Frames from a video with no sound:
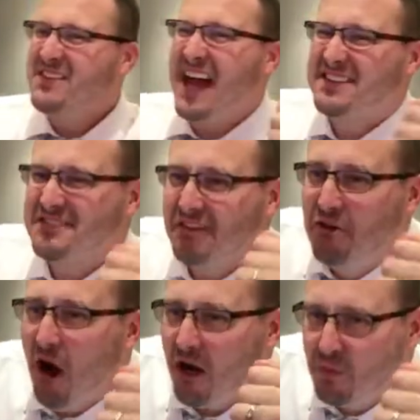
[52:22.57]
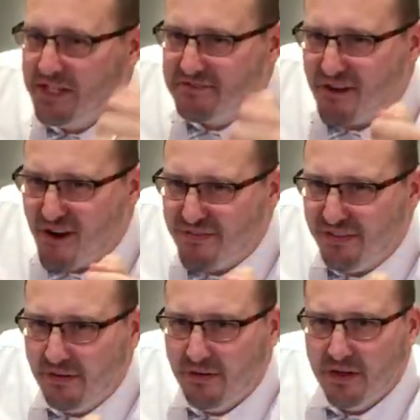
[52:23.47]
That's the God we serve.
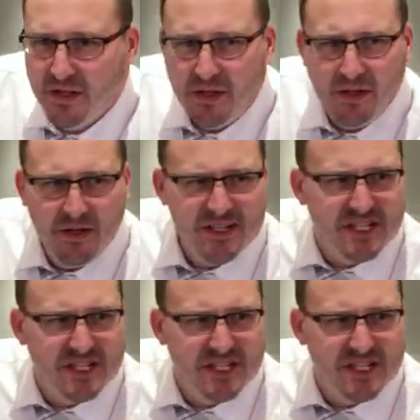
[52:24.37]
Amen. Amen.